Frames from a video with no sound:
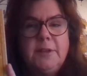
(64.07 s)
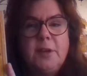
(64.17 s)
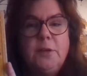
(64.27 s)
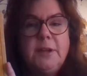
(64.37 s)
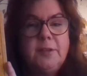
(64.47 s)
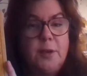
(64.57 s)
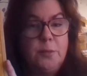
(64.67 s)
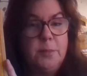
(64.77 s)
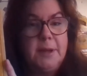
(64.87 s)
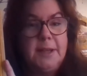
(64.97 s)
is only so
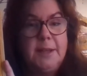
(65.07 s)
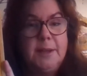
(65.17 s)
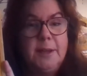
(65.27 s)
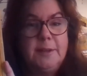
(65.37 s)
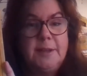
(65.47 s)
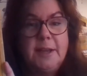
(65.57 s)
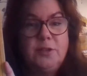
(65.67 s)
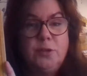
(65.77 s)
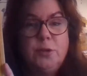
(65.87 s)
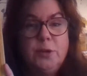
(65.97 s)
many
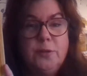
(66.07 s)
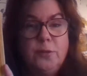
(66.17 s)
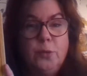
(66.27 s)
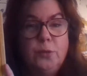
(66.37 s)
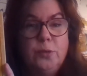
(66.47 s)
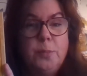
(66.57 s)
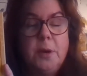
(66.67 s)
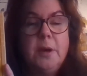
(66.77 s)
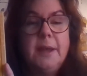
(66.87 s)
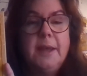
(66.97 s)
decks you can afford to
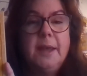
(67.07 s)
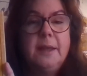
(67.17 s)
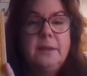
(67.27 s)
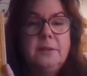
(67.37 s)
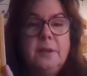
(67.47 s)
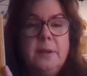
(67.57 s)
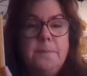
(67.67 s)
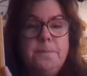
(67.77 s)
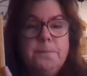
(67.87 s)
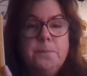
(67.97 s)
buy,
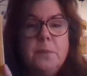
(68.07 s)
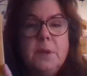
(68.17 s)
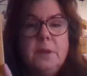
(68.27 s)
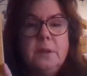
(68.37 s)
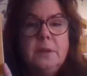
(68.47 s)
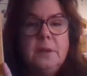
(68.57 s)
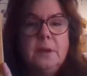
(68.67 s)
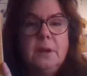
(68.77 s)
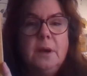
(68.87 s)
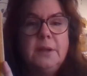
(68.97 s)
and
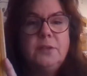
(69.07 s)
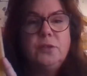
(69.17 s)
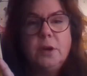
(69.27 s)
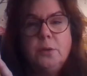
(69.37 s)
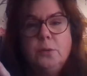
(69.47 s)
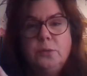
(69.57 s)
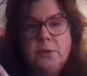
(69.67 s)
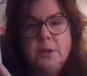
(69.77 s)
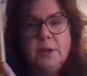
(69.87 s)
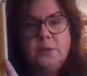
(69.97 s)
I struggled
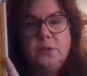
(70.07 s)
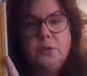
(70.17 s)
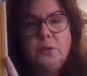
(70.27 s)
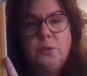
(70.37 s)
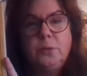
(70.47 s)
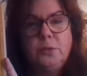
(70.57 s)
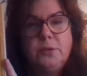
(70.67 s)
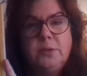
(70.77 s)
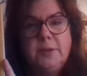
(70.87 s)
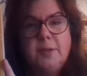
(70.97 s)
to
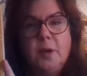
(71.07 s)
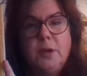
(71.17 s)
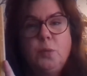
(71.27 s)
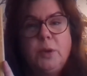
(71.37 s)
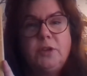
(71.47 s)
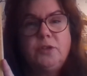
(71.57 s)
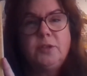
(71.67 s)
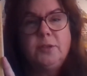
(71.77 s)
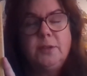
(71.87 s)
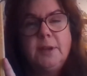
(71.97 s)
decide which
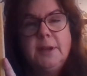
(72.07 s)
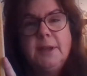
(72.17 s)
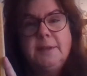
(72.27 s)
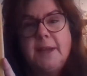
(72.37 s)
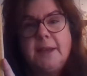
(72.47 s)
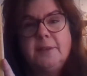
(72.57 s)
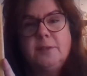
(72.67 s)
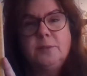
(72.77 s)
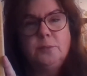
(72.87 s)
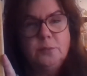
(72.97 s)

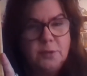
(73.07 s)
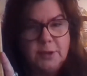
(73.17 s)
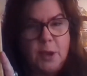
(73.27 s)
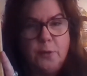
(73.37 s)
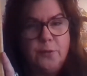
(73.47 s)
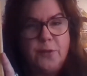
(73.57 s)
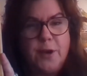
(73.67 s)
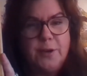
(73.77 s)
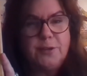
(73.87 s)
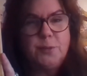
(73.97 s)
decks to go
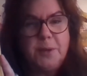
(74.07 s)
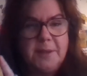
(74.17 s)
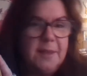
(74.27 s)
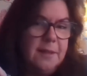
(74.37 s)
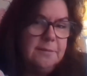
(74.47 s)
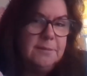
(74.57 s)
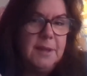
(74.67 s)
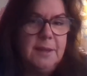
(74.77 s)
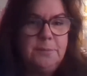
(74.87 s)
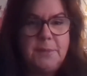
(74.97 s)
first with.
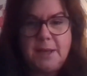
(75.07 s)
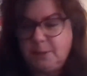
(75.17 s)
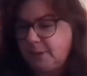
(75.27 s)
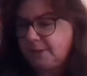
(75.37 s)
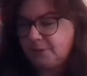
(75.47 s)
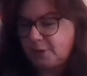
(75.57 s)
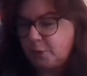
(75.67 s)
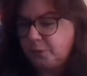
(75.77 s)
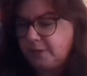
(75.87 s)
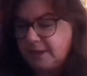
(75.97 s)
Anyway,
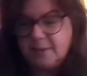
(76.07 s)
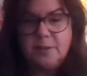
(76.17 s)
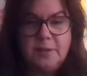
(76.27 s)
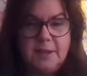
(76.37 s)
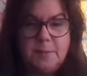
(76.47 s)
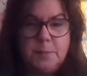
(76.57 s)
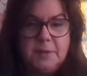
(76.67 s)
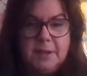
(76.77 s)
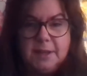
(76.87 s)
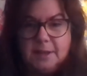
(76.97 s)
so this
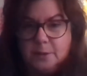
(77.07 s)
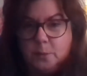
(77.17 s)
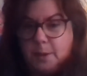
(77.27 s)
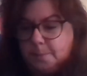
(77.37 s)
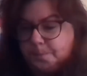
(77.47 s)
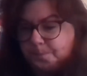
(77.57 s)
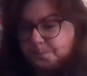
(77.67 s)
particular one